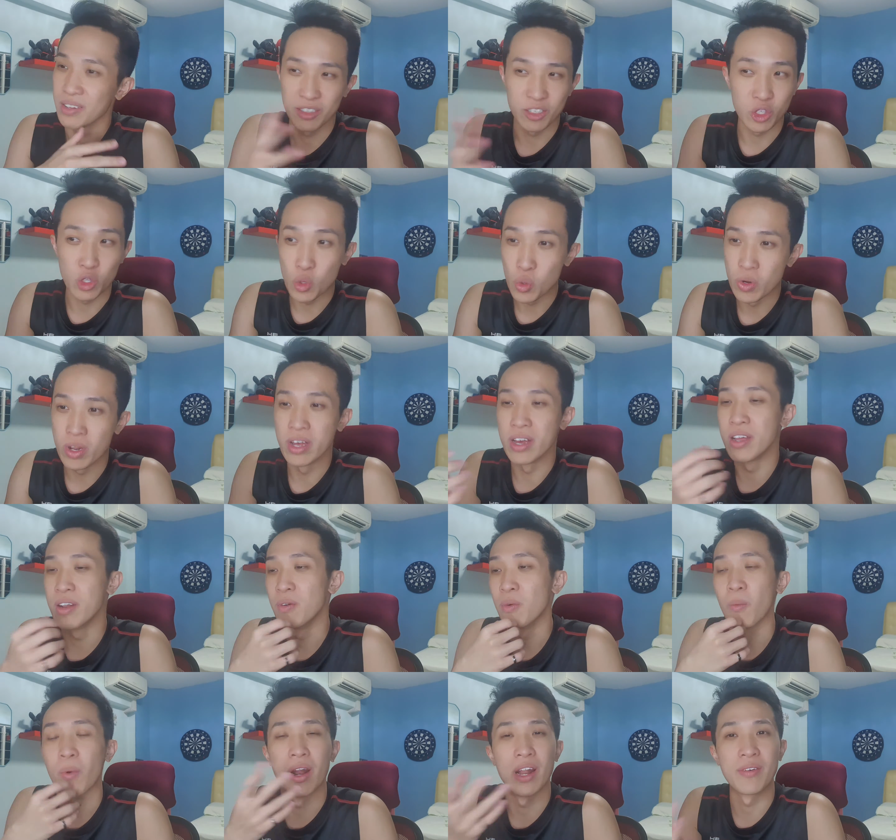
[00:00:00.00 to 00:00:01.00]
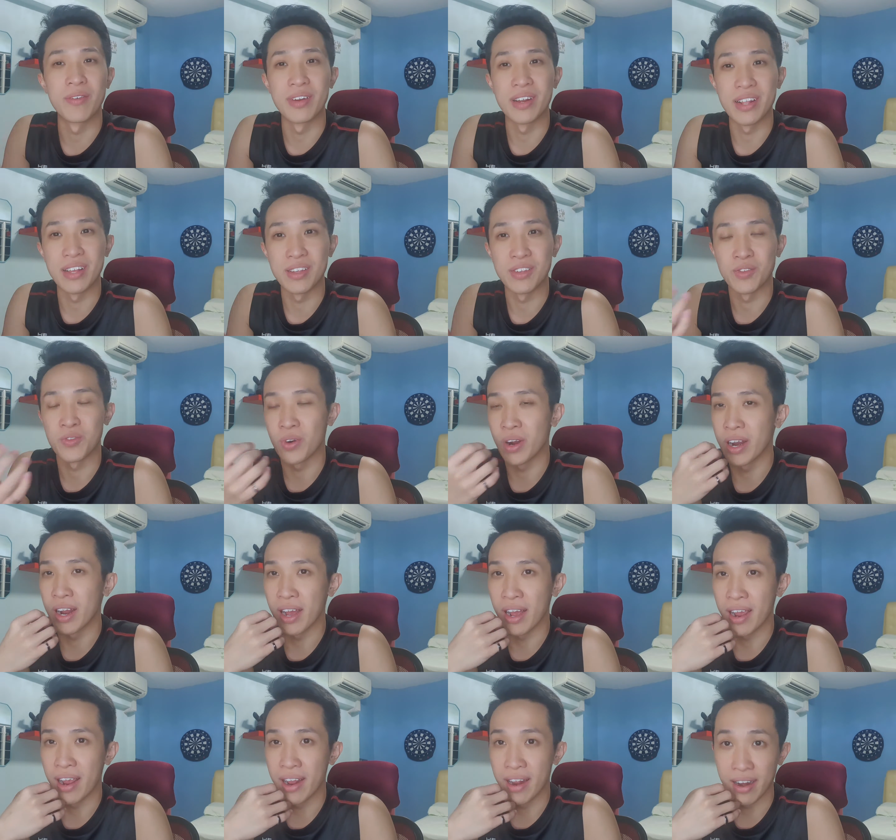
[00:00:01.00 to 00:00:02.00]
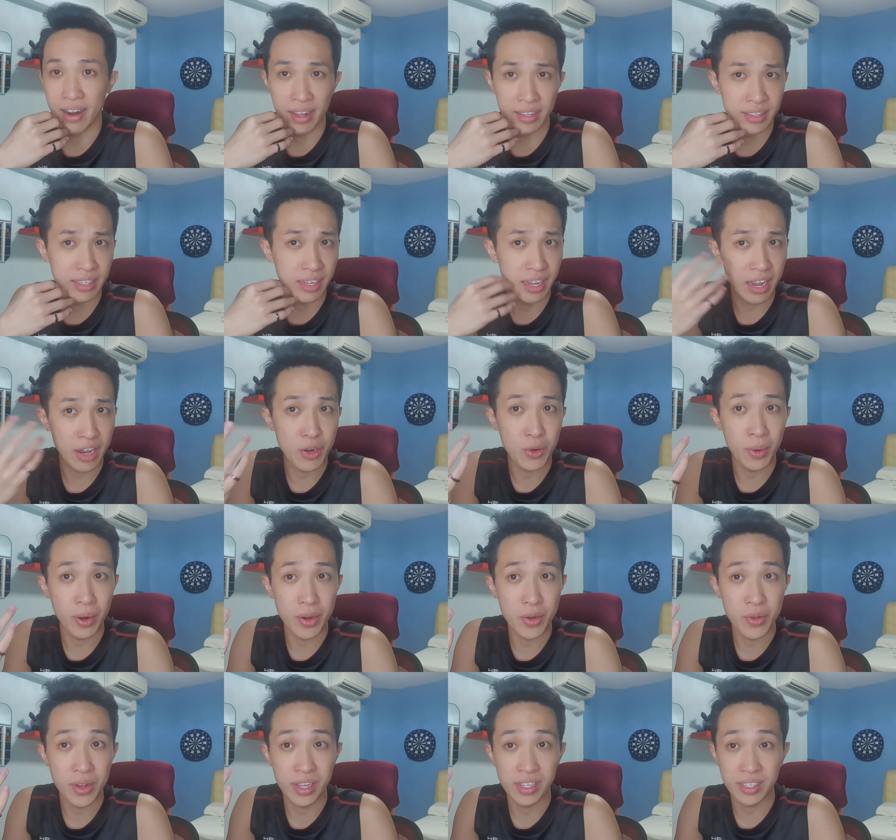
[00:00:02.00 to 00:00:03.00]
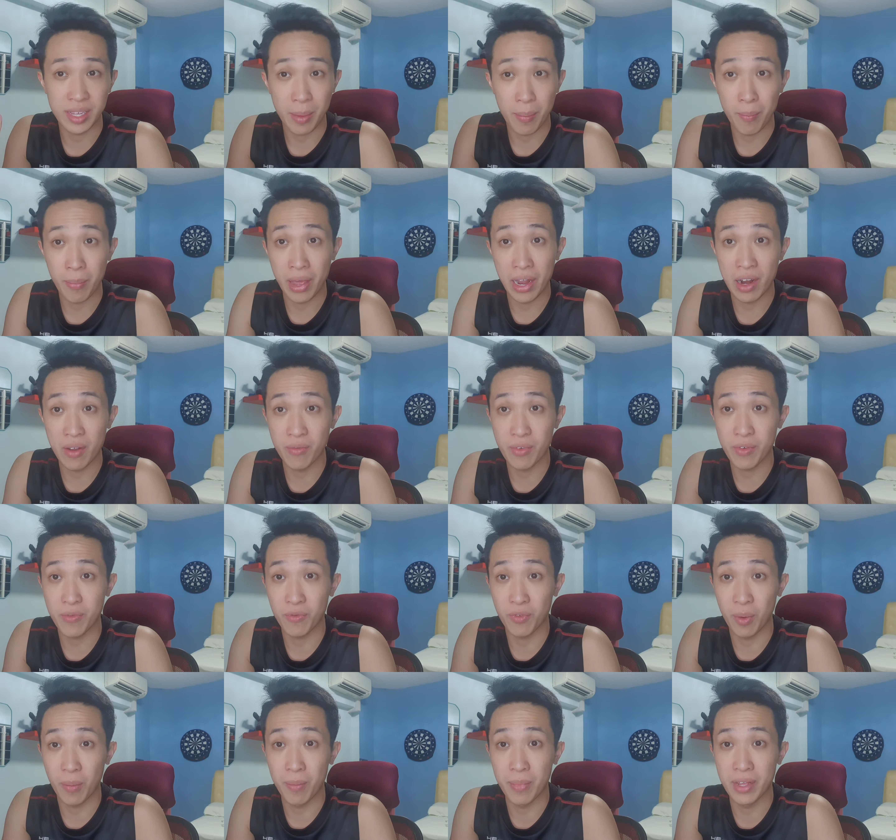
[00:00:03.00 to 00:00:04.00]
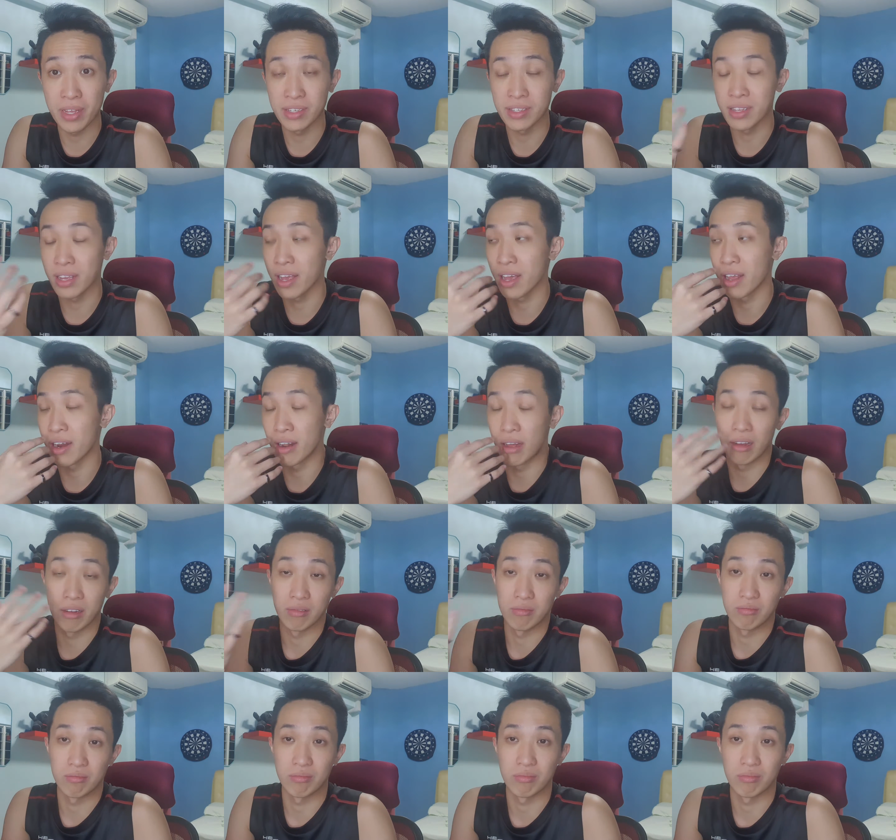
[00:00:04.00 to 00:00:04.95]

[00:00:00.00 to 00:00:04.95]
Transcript: student whatever it is right and i think hey you know what you guys can benefit from this and uh,